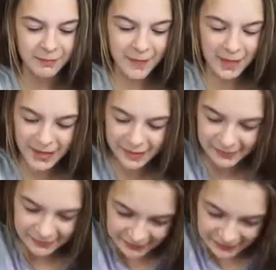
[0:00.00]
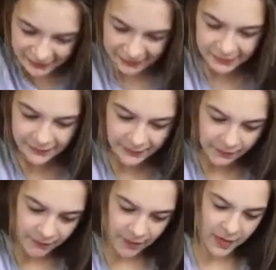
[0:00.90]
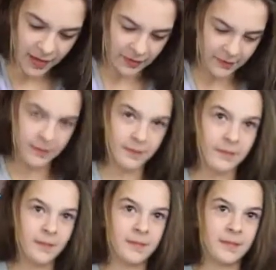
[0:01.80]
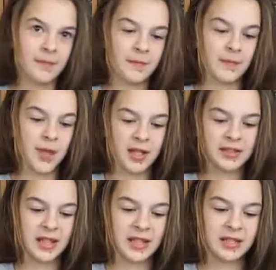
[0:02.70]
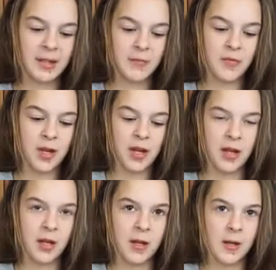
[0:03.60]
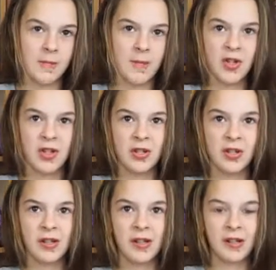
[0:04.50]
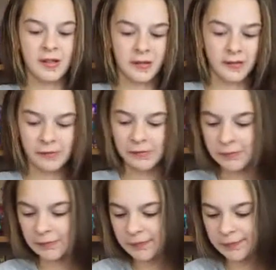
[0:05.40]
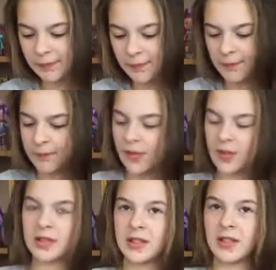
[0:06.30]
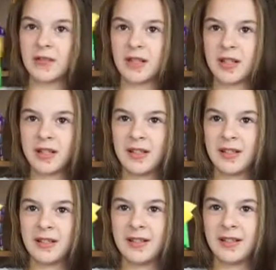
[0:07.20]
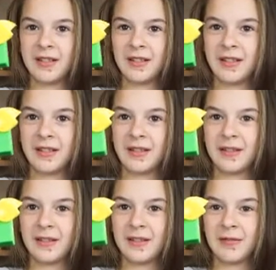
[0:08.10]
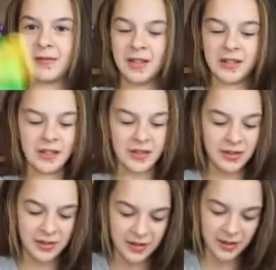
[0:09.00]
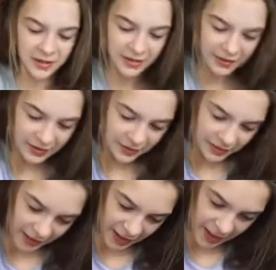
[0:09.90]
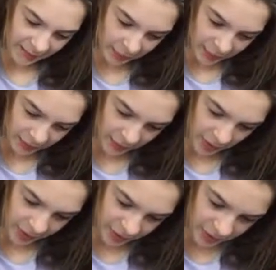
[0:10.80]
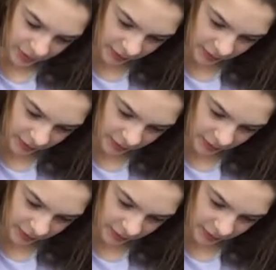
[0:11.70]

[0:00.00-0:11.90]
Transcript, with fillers: Man. It's a new one? Yeah. I sliced up the... Um, the oh, it'll be fine. see, look what I did. Okay. With the scissors. I broke the box.